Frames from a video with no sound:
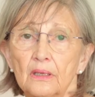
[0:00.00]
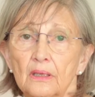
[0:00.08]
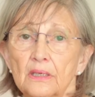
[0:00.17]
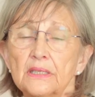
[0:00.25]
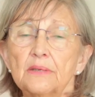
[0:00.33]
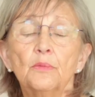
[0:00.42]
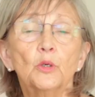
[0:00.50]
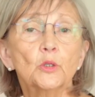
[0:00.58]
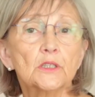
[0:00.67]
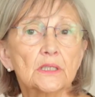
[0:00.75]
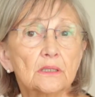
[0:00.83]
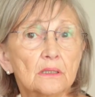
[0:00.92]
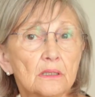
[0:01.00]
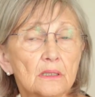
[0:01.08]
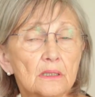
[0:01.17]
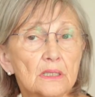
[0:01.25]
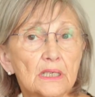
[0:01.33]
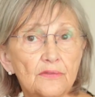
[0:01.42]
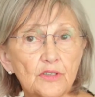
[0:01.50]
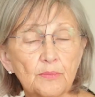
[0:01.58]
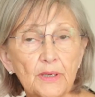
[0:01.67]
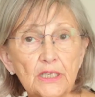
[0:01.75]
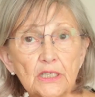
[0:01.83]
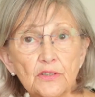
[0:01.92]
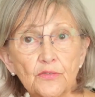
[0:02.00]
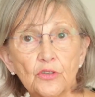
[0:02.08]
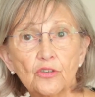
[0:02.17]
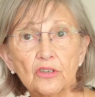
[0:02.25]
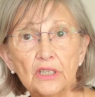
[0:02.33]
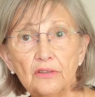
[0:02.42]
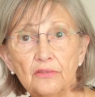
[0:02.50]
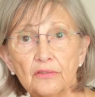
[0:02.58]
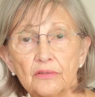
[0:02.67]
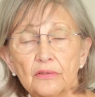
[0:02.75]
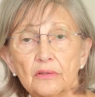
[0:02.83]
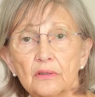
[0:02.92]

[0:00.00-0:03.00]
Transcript: It's important to give space for grief.